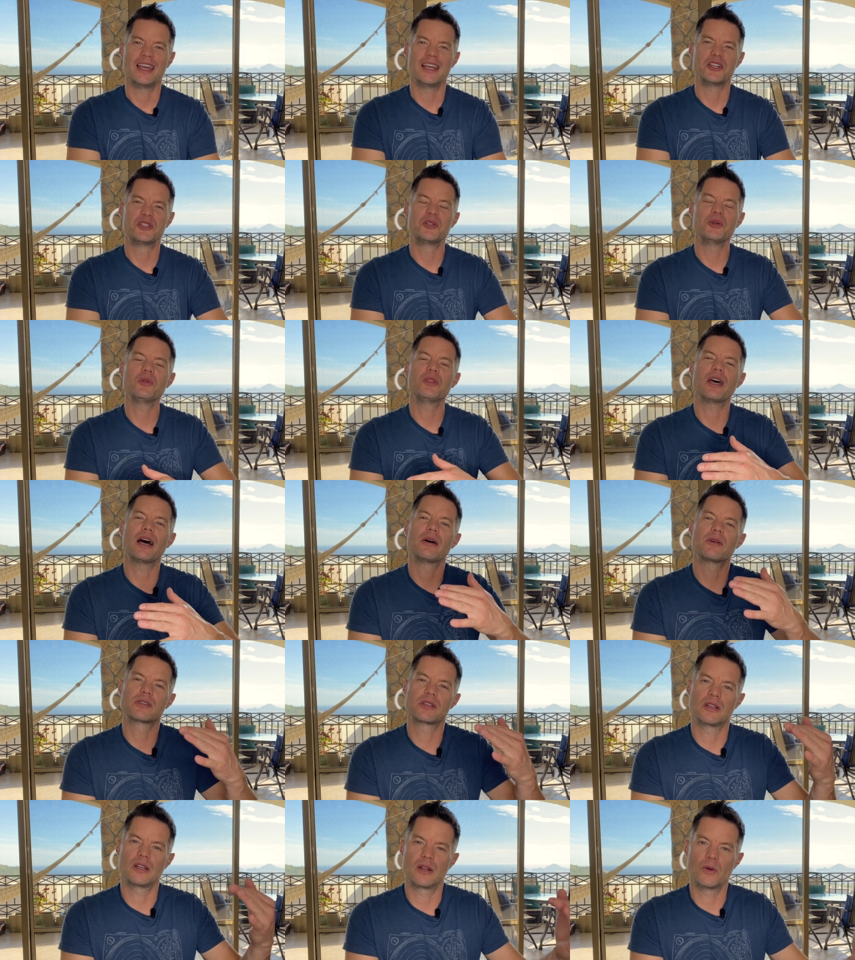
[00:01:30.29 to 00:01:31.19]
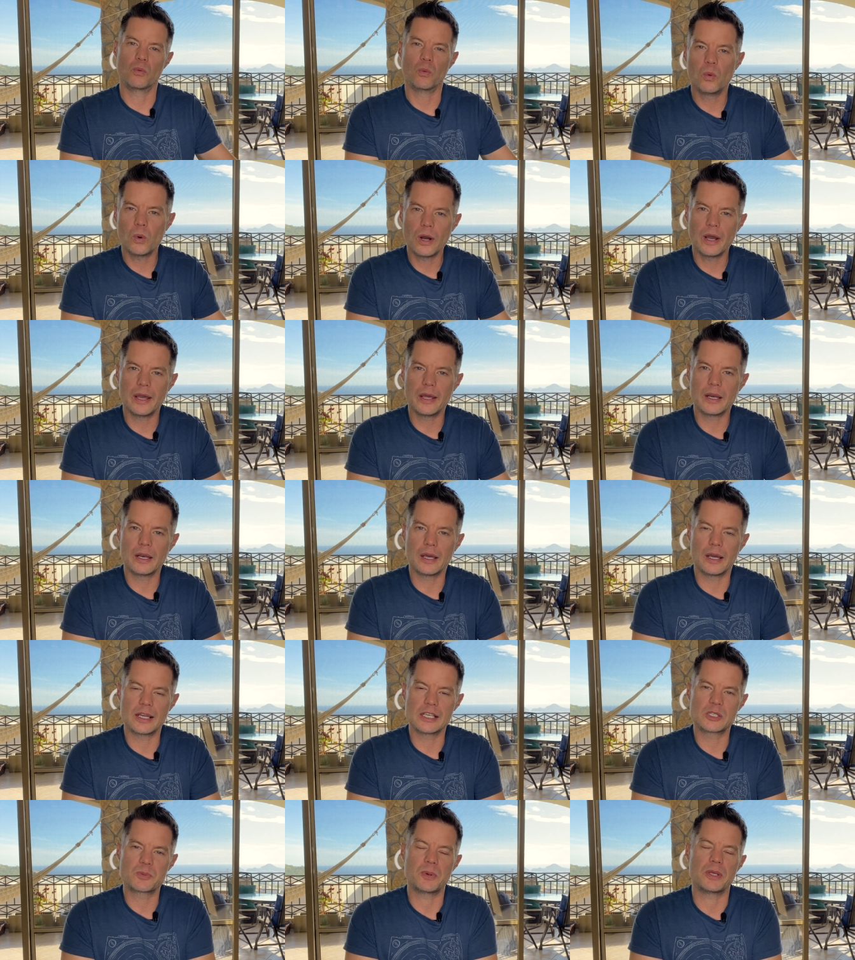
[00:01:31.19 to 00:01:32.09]
In 2001,
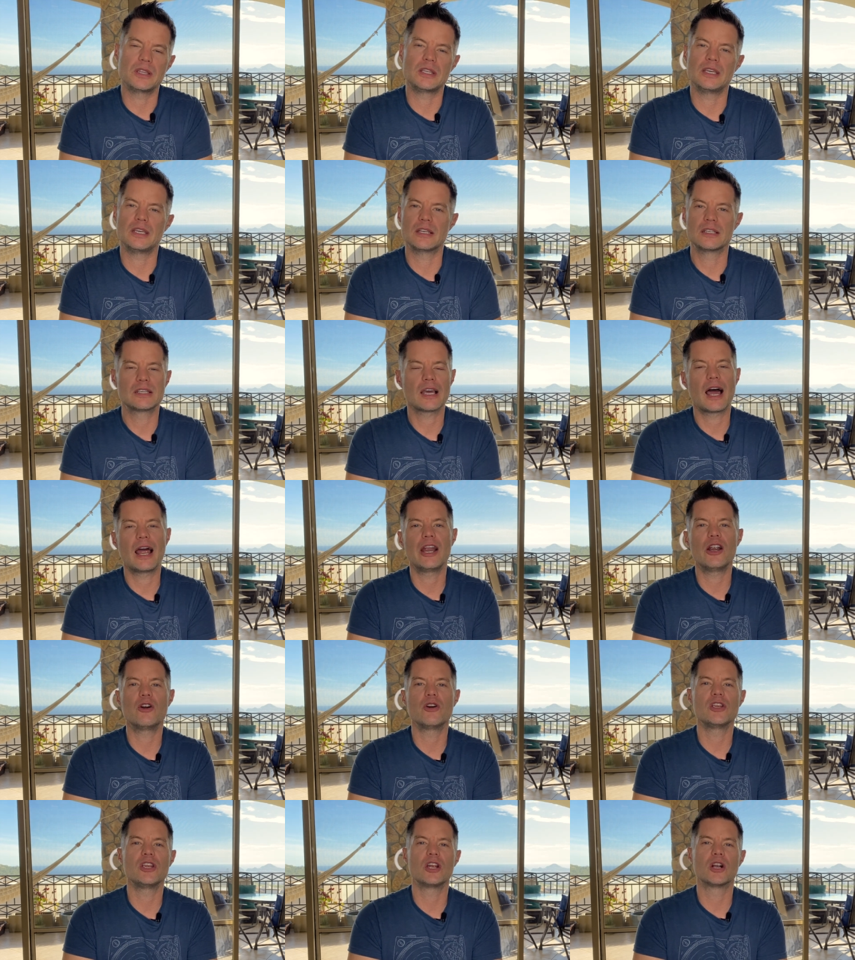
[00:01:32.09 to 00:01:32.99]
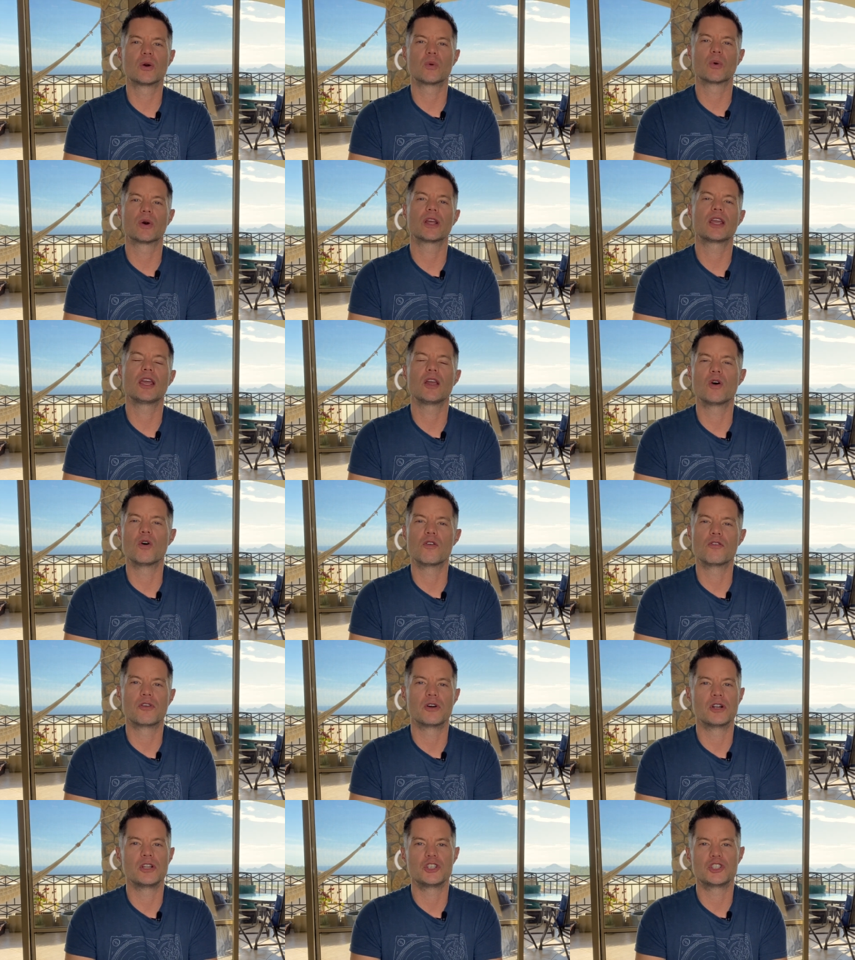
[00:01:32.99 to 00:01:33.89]
I spent the entire year working
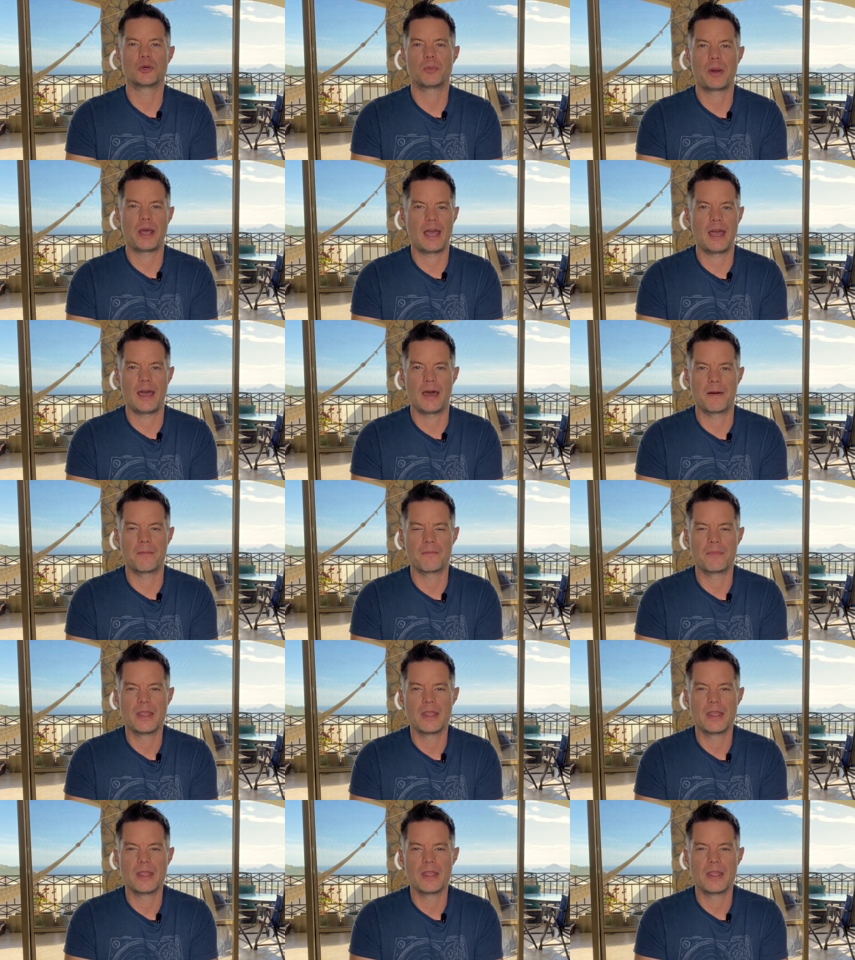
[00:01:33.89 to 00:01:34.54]
over in Japan.